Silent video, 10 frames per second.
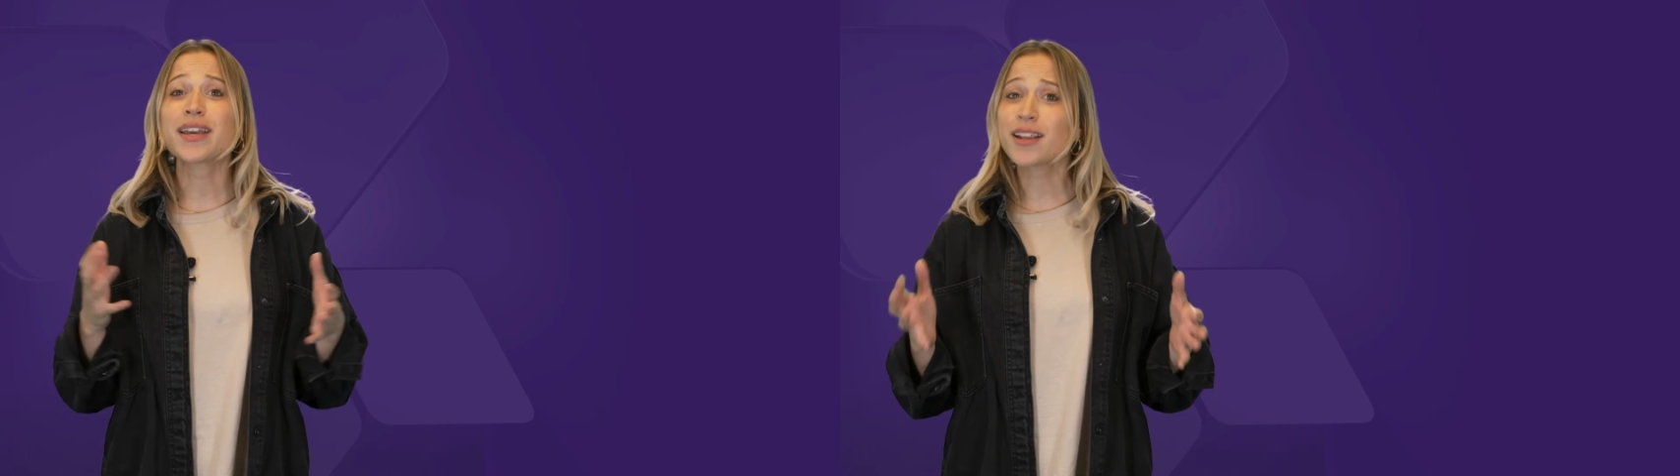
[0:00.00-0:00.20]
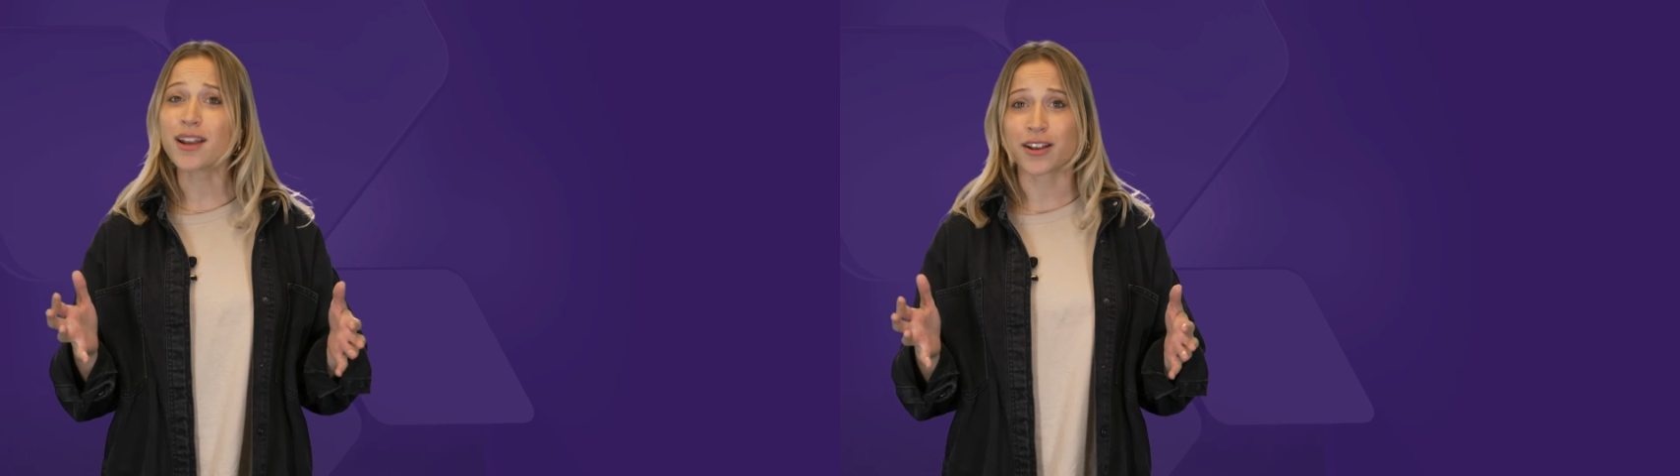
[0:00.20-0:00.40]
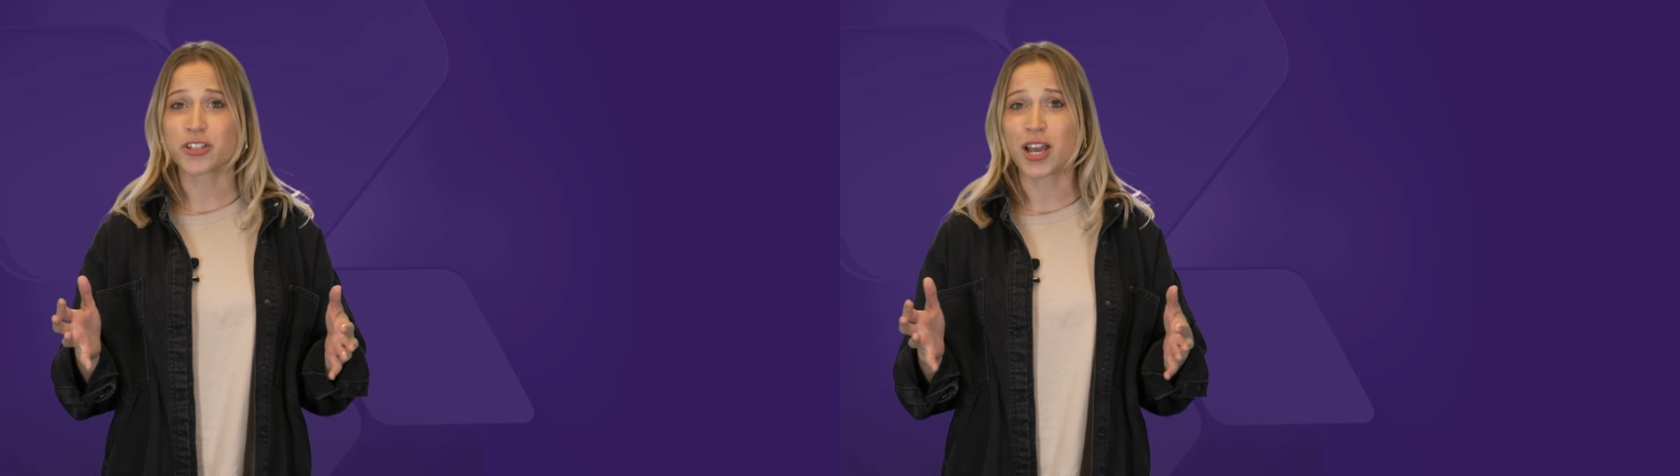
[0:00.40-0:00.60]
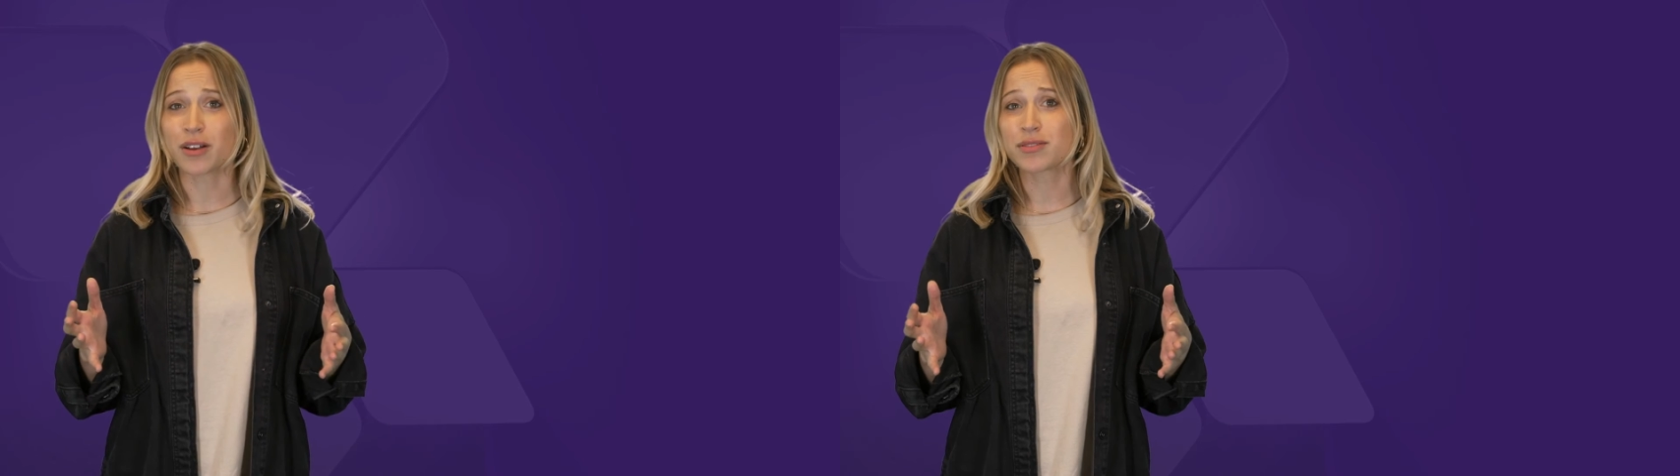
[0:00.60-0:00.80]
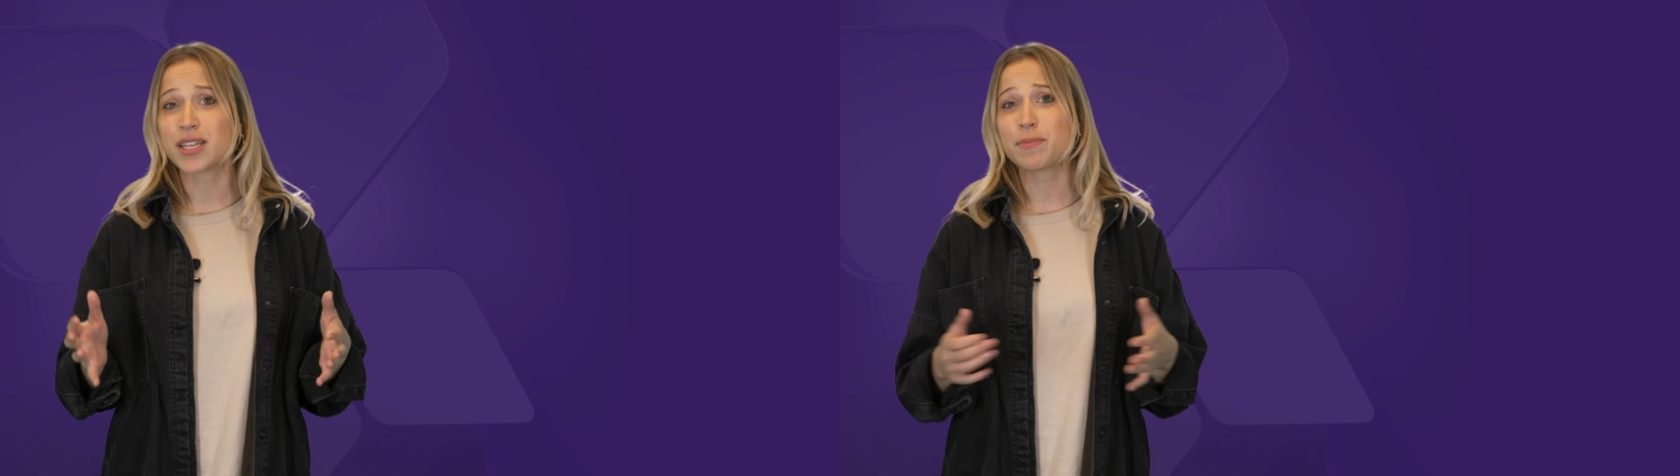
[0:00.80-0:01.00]
in a nutshell,
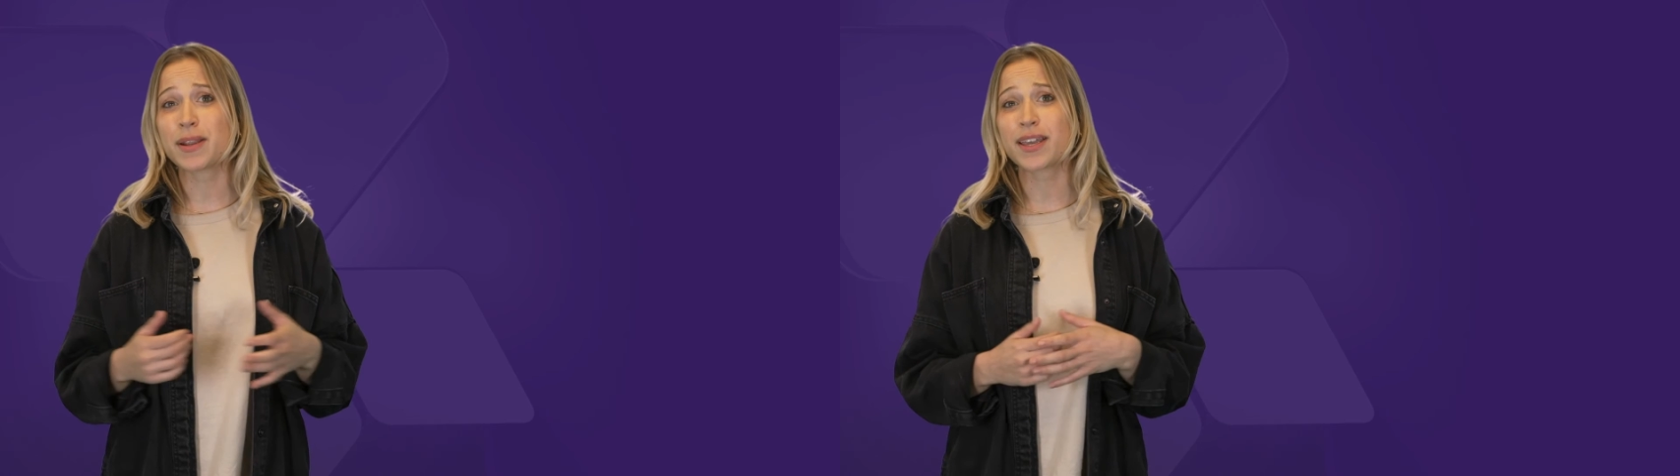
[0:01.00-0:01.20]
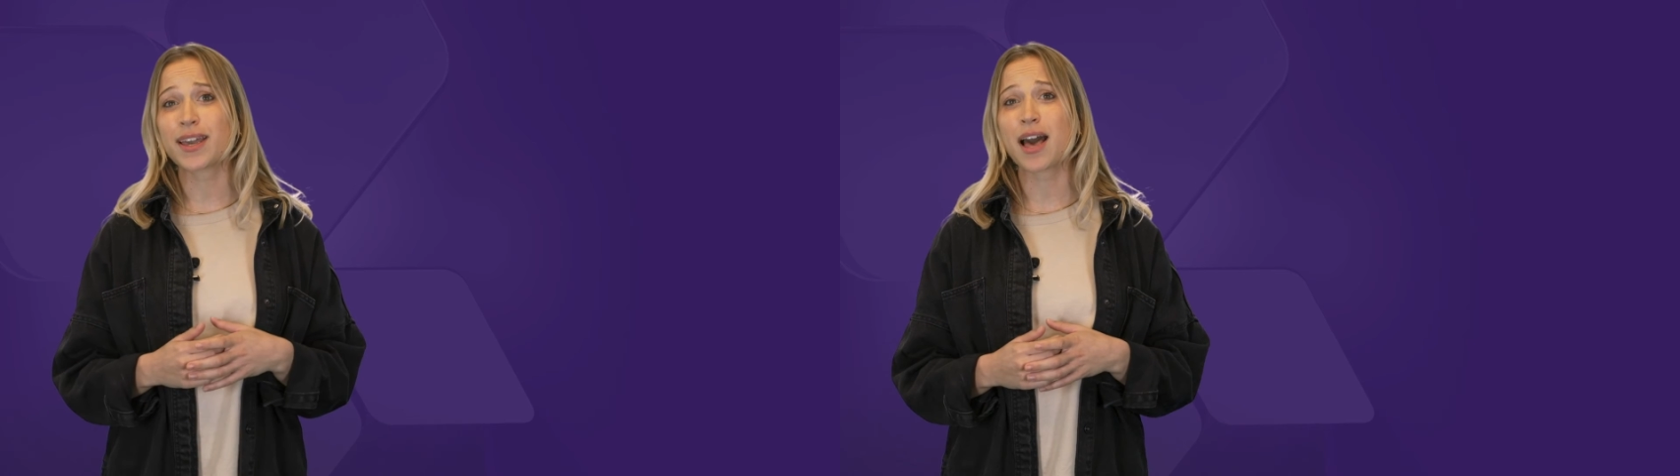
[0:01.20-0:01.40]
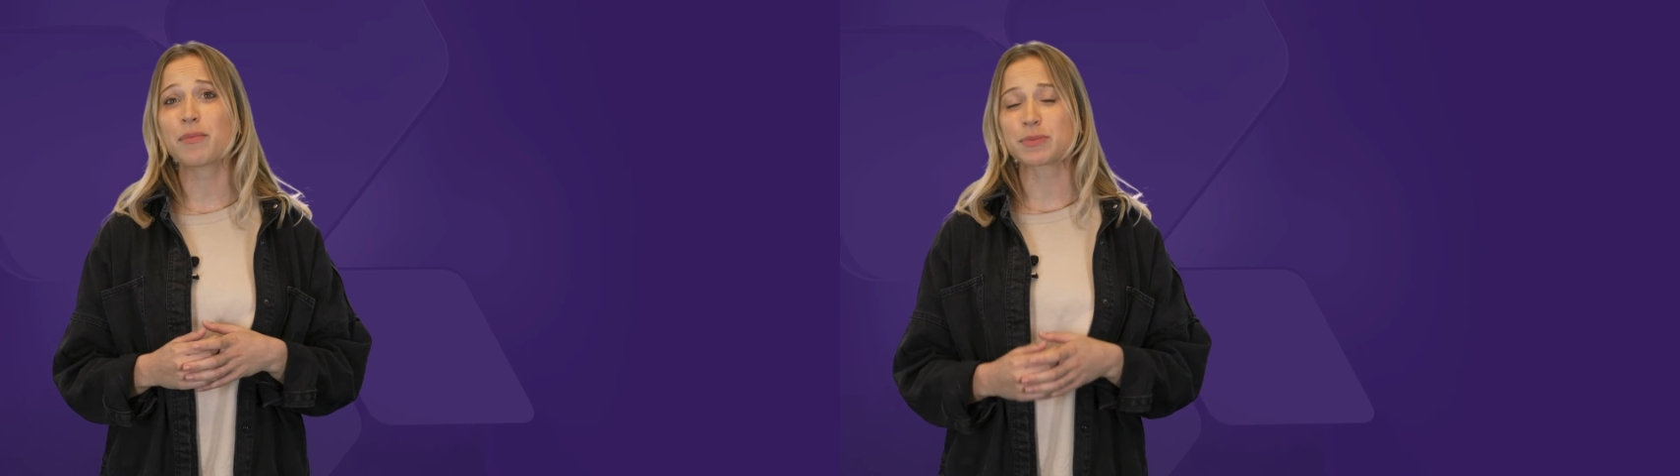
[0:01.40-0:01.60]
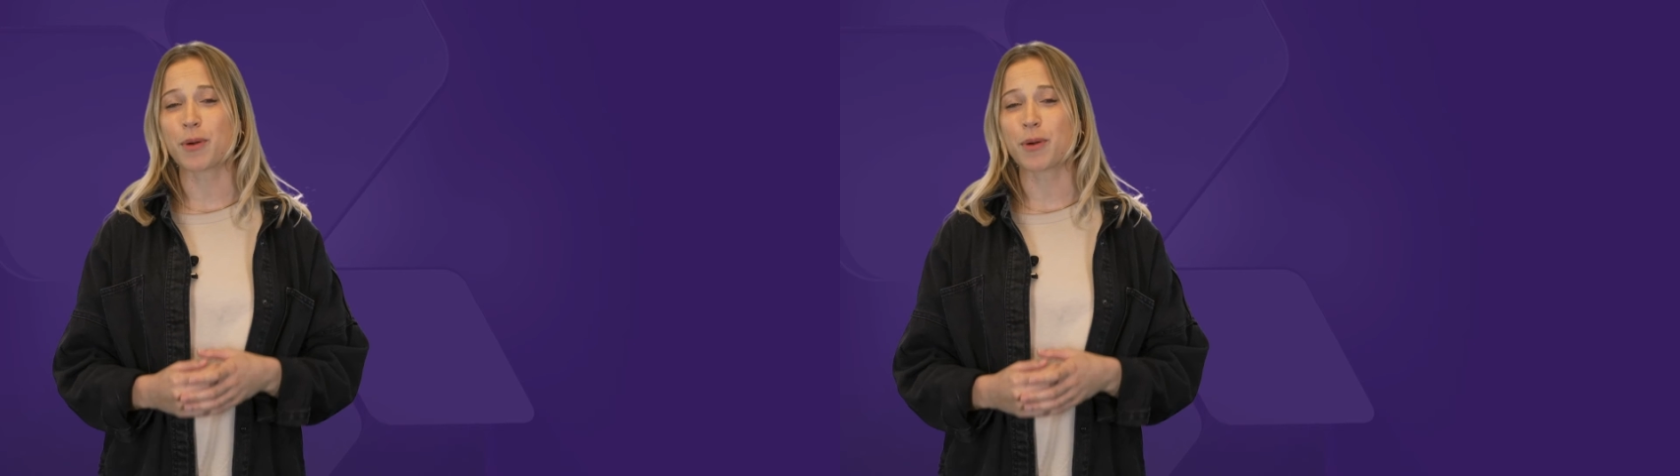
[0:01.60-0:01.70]
deep linking helps